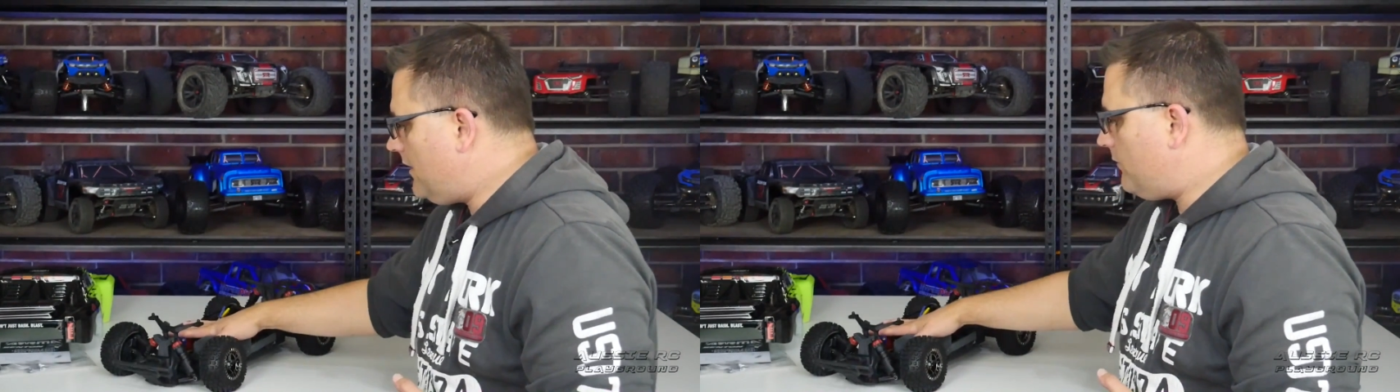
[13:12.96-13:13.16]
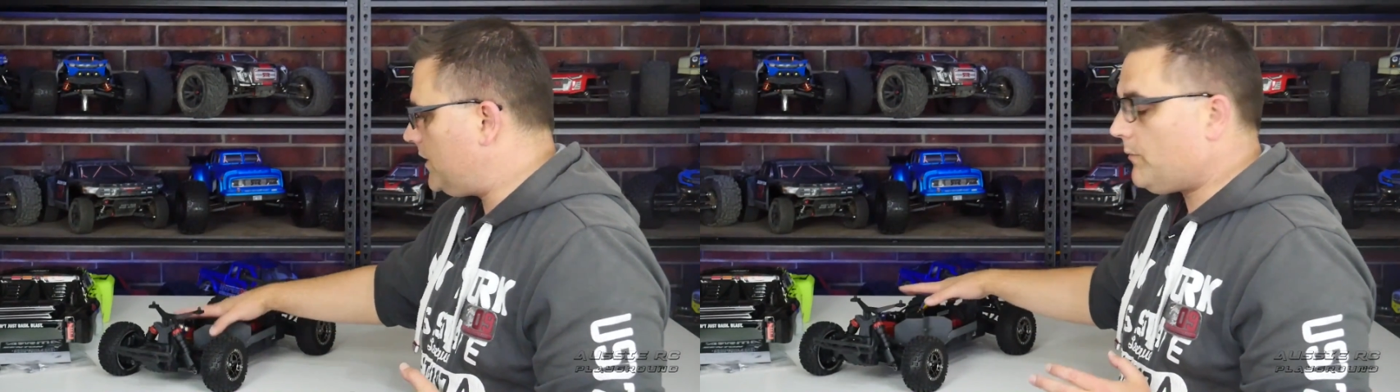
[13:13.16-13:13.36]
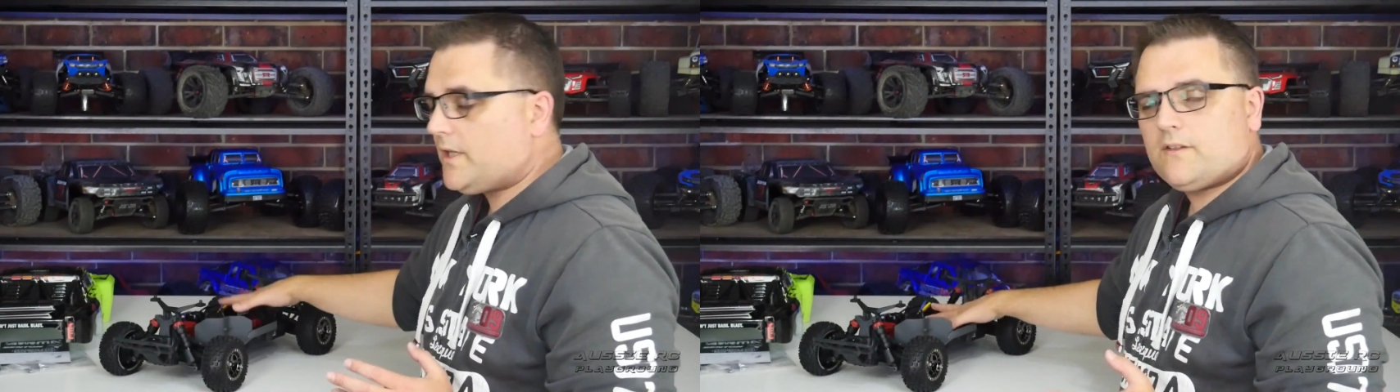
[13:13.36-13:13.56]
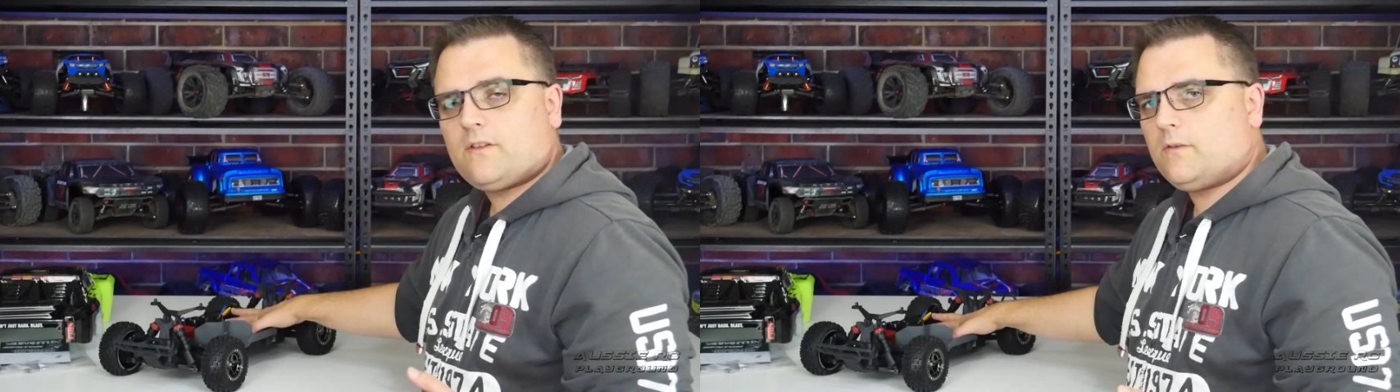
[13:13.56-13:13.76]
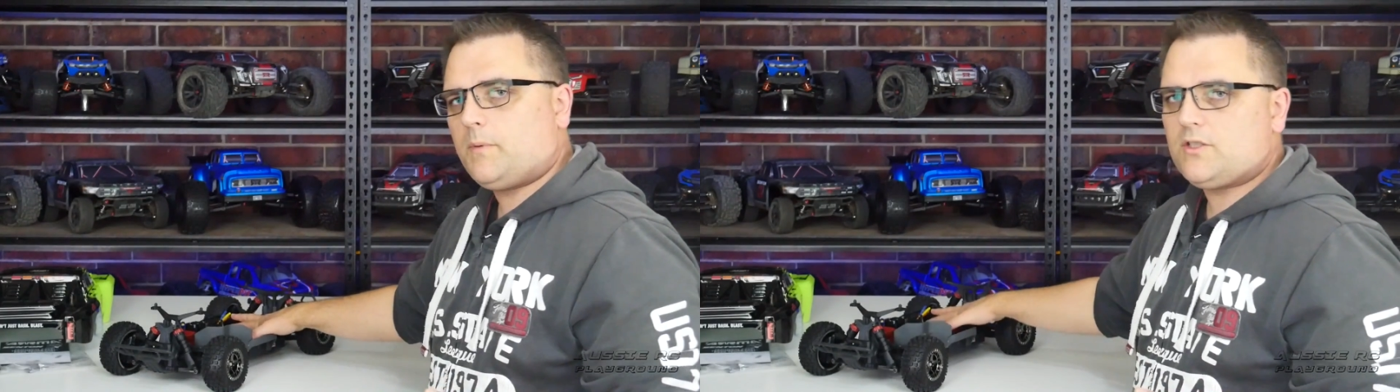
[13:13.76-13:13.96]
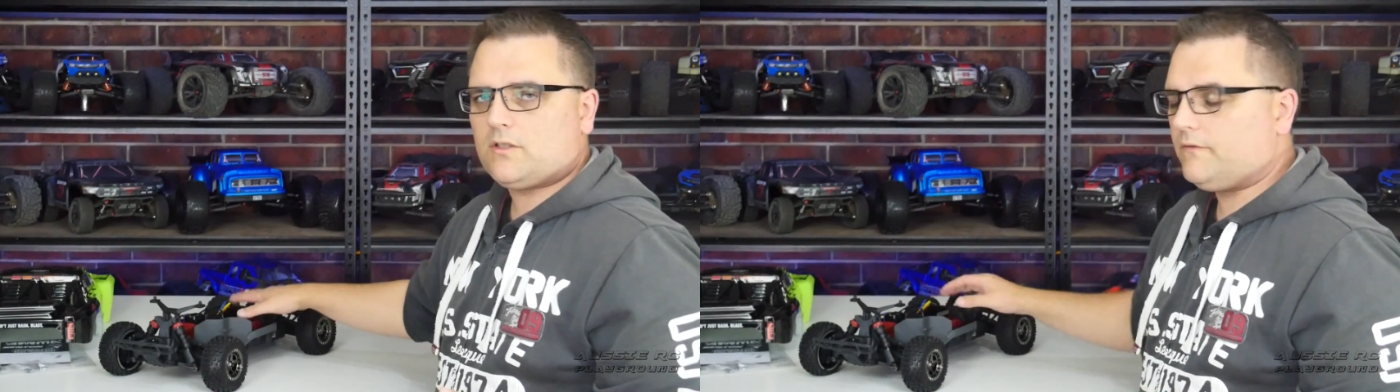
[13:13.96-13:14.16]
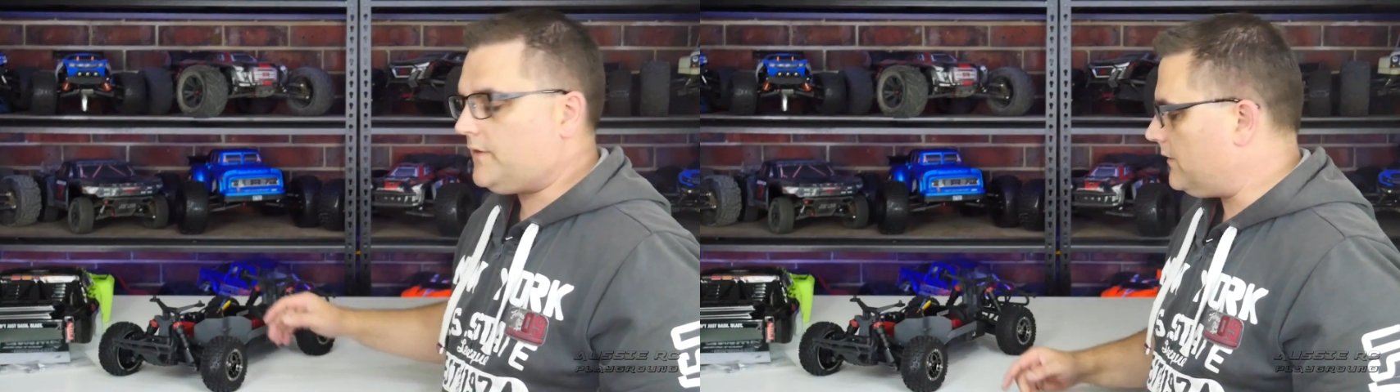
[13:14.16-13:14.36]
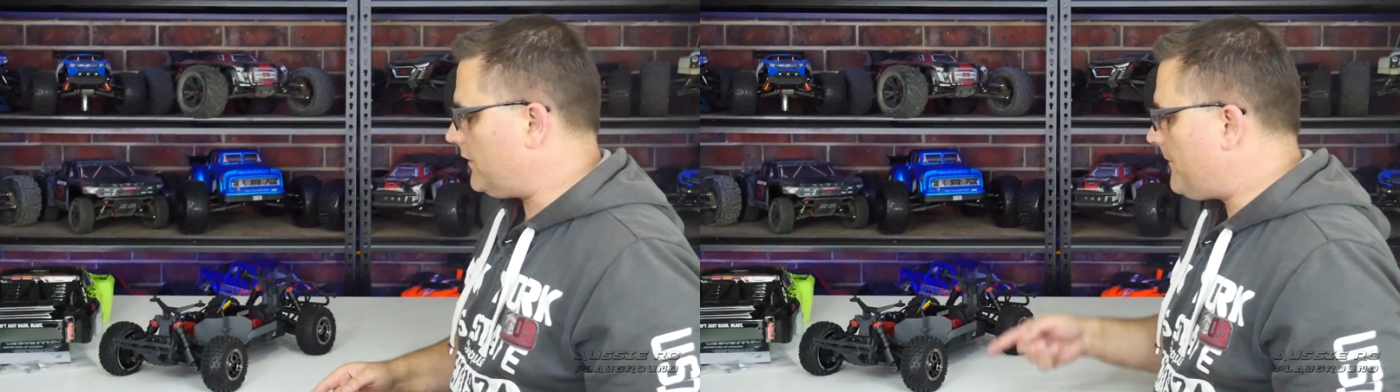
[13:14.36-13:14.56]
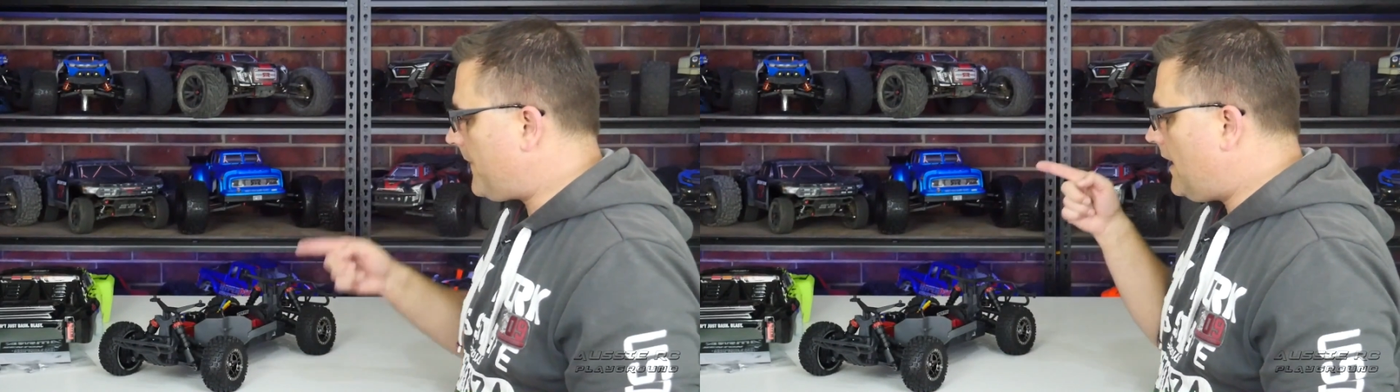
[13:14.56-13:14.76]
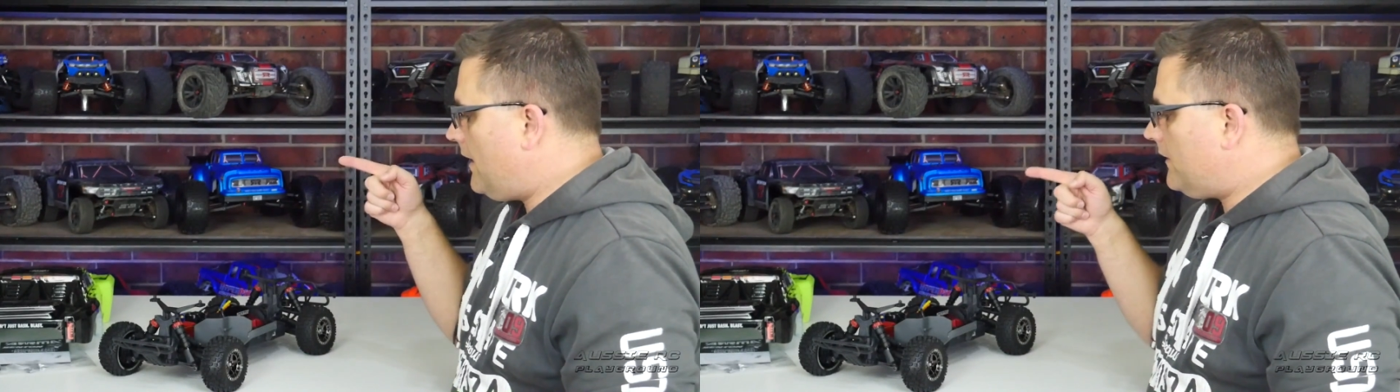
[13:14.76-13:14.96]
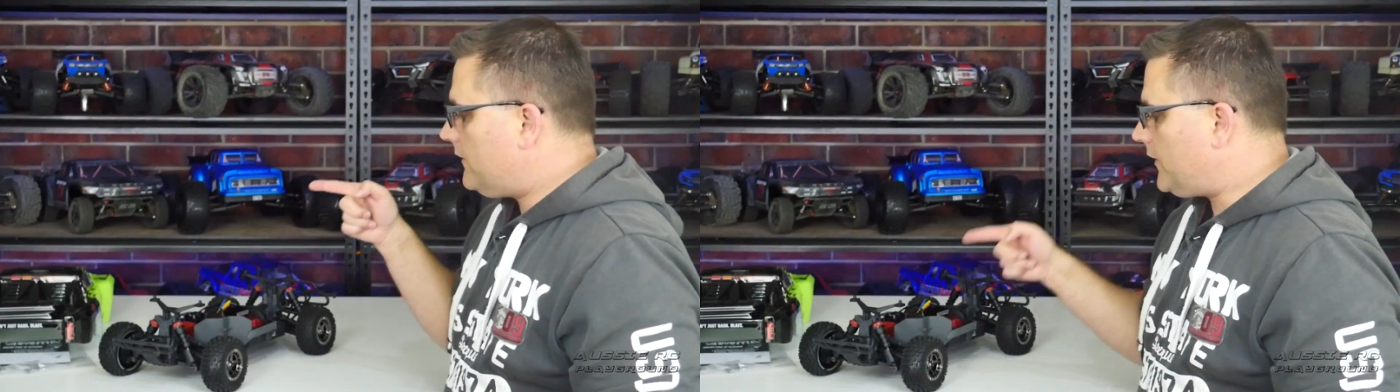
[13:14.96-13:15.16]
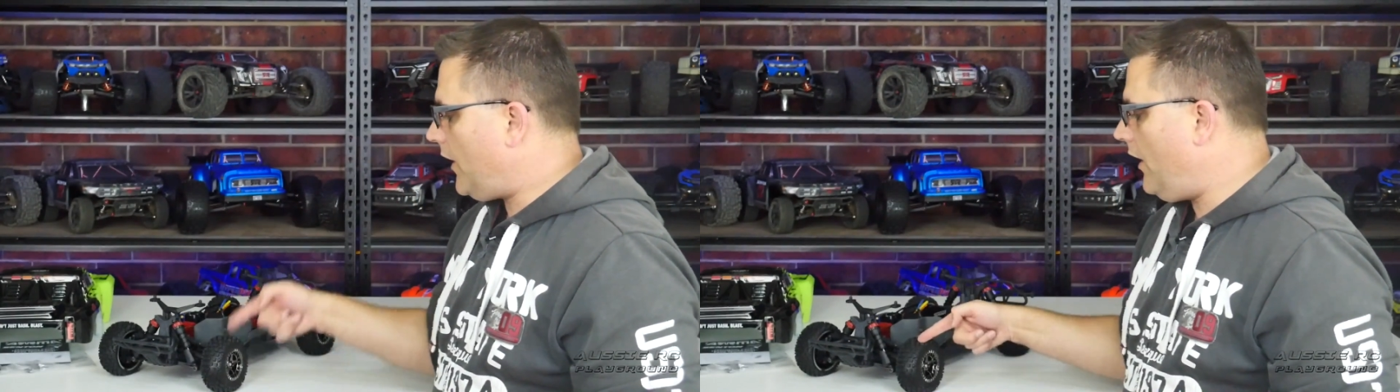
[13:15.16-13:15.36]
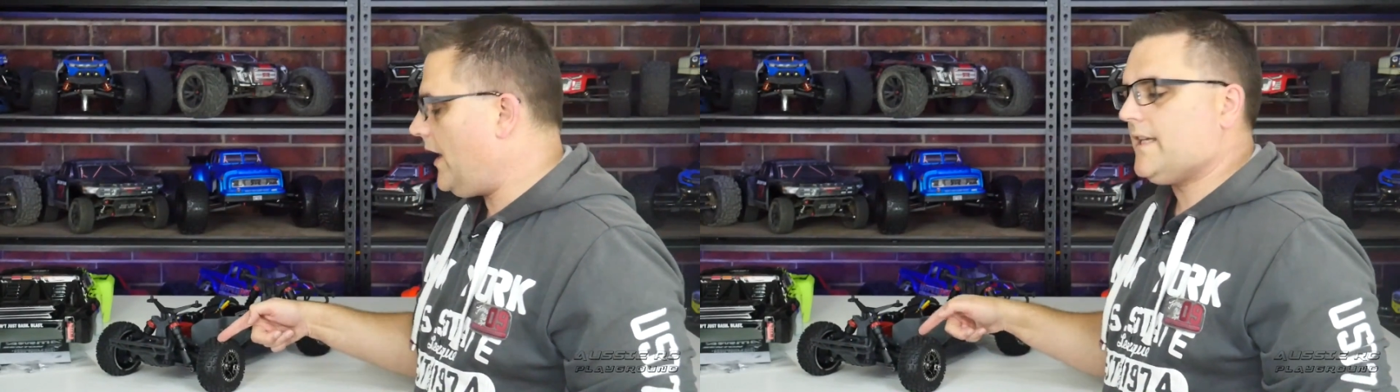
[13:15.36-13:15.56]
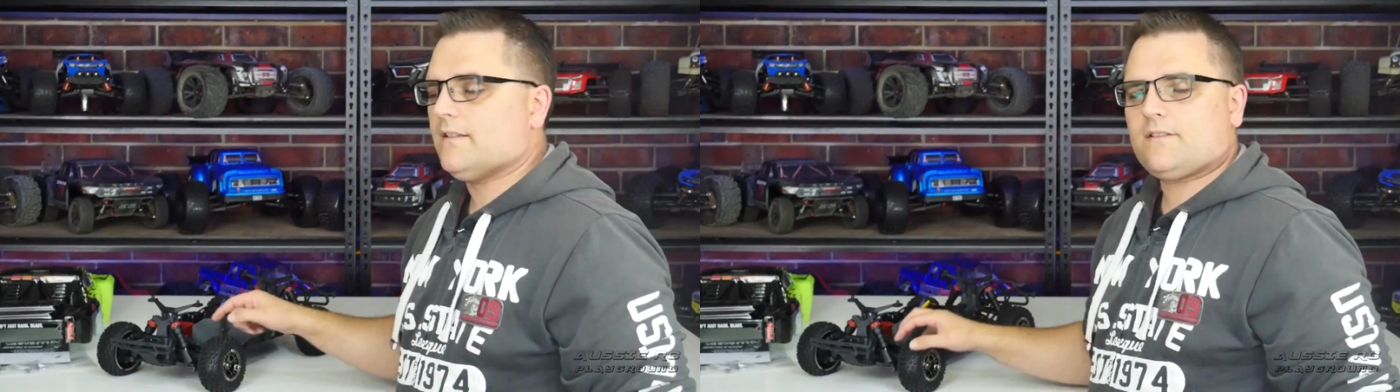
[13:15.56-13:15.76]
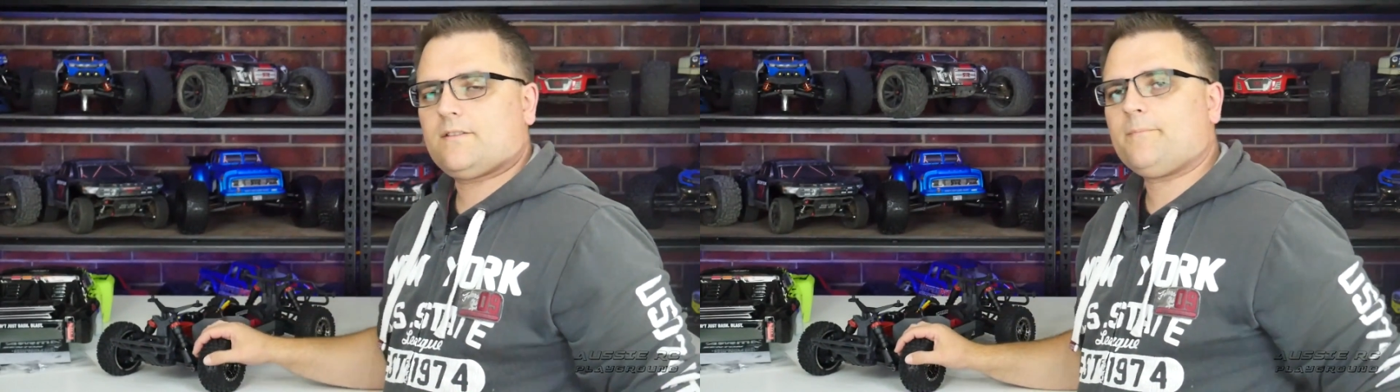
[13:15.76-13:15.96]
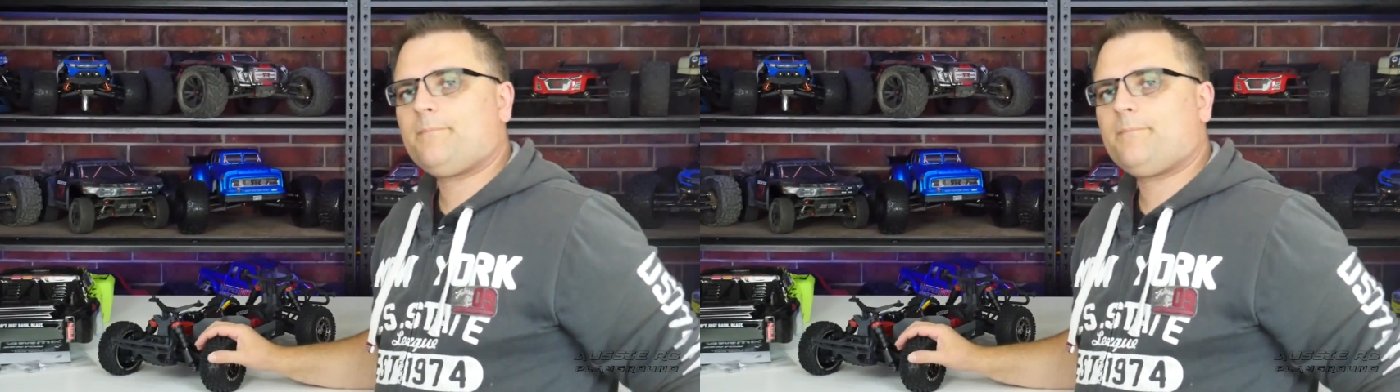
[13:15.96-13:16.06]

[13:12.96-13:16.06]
with the way the suspension feels. Tires.